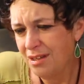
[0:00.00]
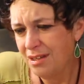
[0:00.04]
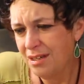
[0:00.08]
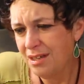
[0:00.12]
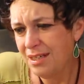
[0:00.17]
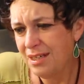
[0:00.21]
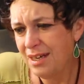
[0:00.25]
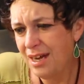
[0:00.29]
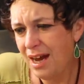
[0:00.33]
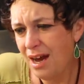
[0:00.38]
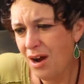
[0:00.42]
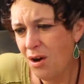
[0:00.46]
The
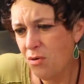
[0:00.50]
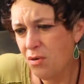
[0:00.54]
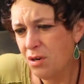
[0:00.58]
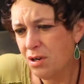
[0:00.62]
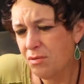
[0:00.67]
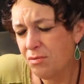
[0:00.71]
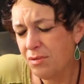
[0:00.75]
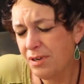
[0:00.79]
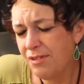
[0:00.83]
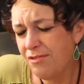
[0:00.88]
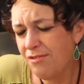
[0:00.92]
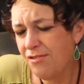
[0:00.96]
Tower
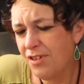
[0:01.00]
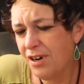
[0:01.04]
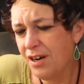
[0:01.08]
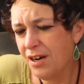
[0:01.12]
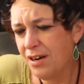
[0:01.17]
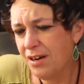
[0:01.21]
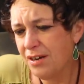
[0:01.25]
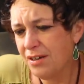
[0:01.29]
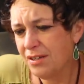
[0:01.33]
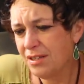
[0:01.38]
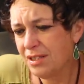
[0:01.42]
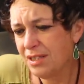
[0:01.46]

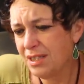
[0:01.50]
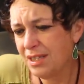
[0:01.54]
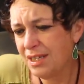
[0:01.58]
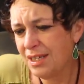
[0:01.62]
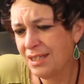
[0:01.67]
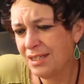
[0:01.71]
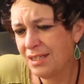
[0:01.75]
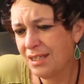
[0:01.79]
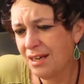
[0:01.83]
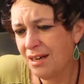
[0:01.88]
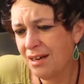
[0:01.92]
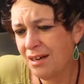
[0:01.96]
reversed
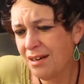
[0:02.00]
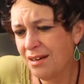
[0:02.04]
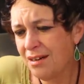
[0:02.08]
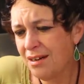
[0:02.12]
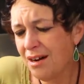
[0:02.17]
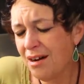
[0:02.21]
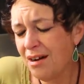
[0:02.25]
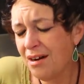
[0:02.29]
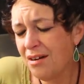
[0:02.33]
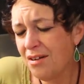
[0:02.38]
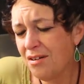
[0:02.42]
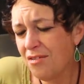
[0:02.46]
is an
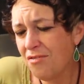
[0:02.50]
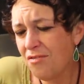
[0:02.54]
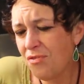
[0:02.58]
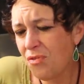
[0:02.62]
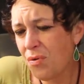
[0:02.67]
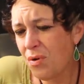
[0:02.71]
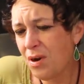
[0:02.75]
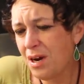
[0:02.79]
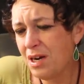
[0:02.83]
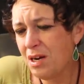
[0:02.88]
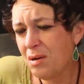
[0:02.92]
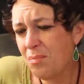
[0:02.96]

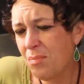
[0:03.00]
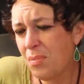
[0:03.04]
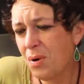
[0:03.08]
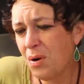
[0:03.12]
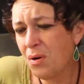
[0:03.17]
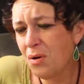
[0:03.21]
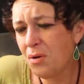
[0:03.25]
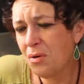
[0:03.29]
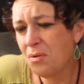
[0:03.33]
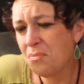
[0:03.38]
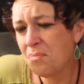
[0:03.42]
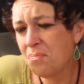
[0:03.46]

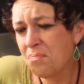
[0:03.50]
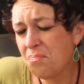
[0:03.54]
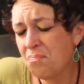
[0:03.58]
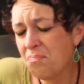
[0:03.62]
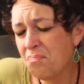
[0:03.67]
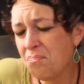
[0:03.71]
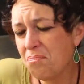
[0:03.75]
unavoidable